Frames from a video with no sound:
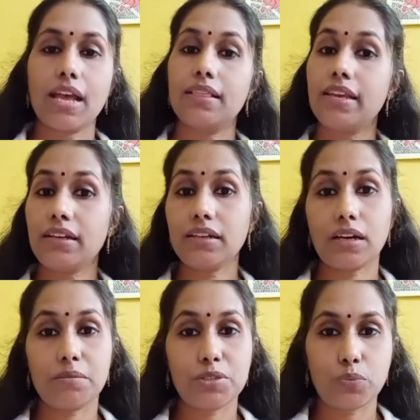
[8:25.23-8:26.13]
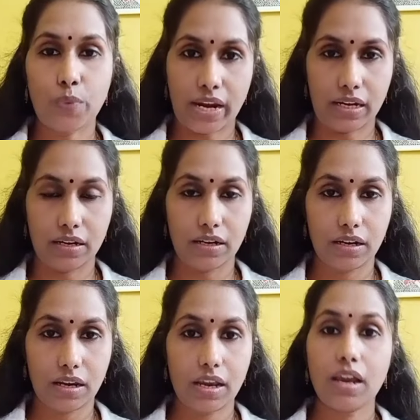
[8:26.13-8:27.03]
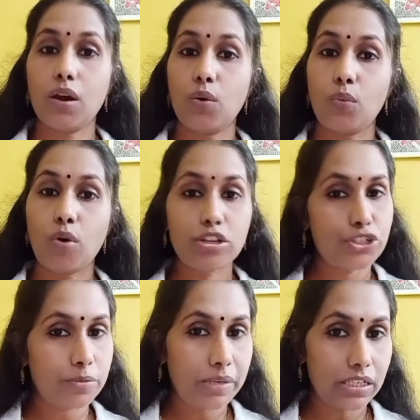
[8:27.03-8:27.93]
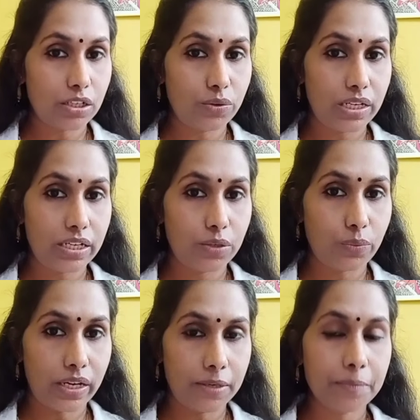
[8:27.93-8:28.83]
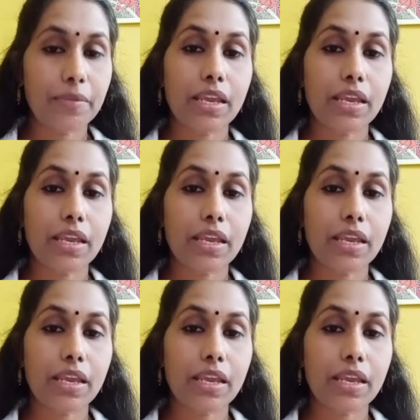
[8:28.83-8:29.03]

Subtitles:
Then comes when. What should be included in when?